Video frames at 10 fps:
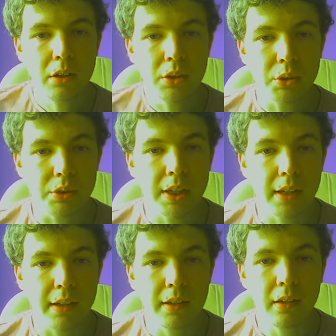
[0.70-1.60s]

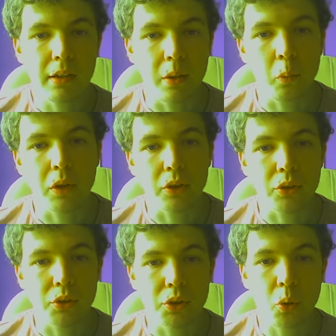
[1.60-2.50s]
Today I want
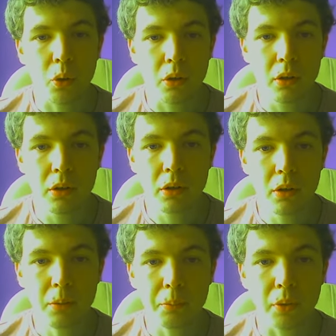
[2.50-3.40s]
to talk
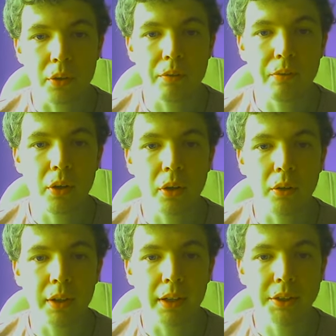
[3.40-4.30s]
on the
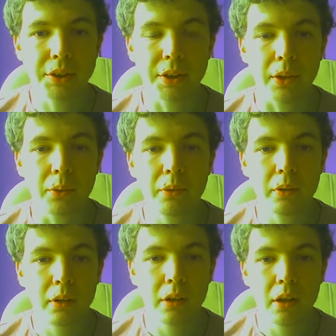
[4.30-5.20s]
following issue
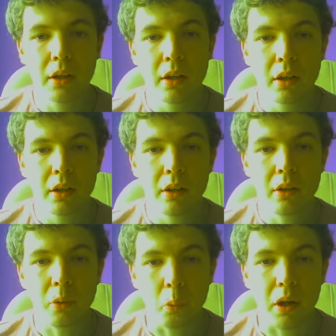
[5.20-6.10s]

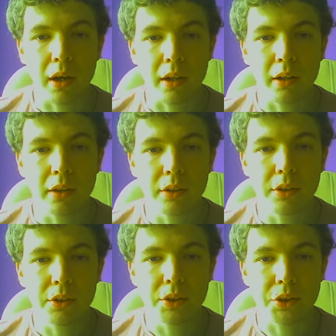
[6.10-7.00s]
why
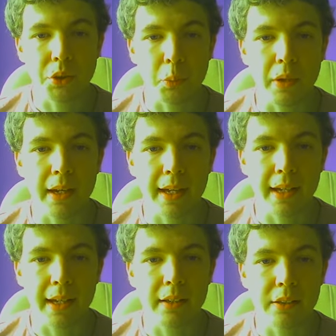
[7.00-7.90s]
should we
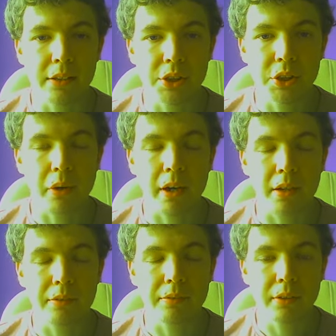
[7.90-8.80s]
head and
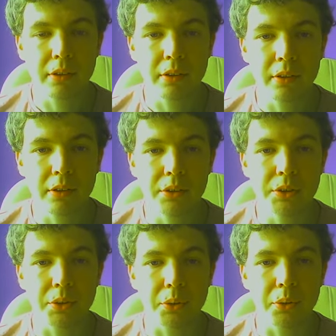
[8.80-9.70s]
strive
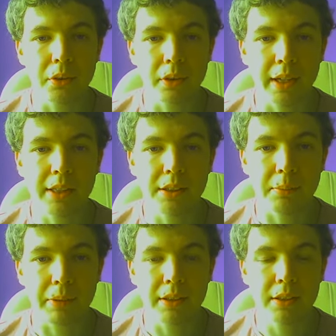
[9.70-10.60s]
to
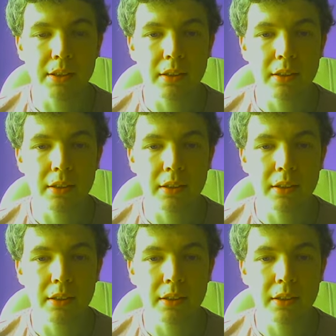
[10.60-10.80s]
enlightenment